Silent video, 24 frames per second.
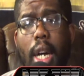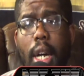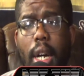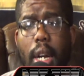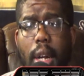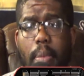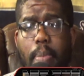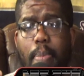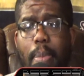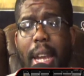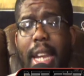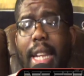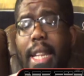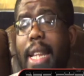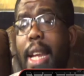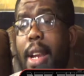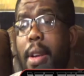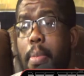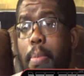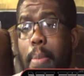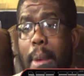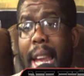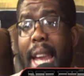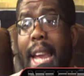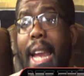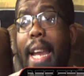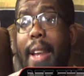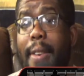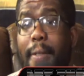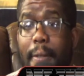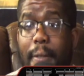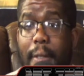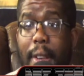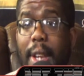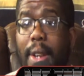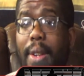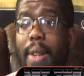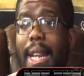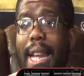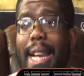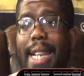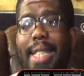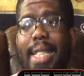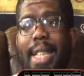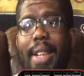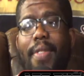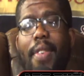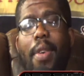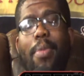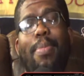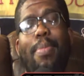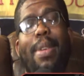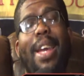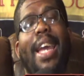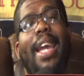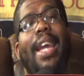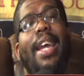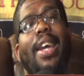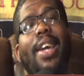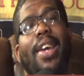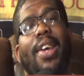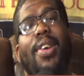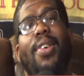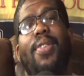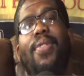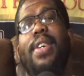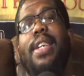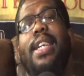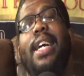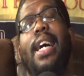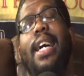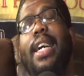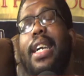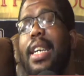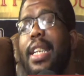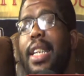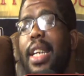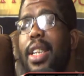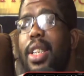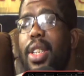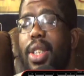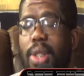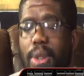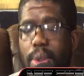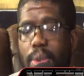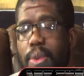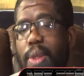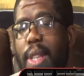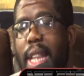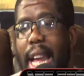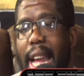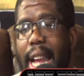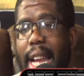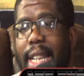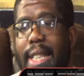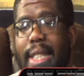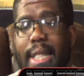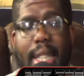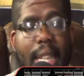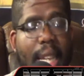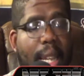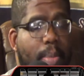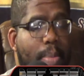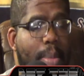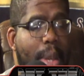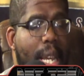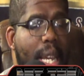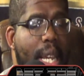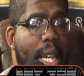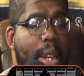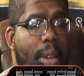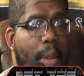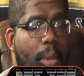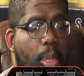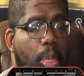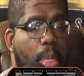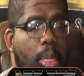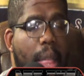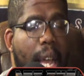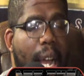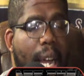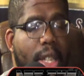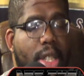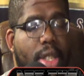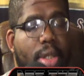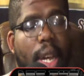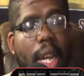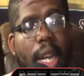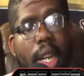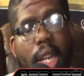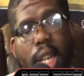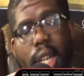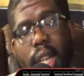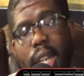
make their man feel less of a man. We're not gonna do that. See, me, I try to look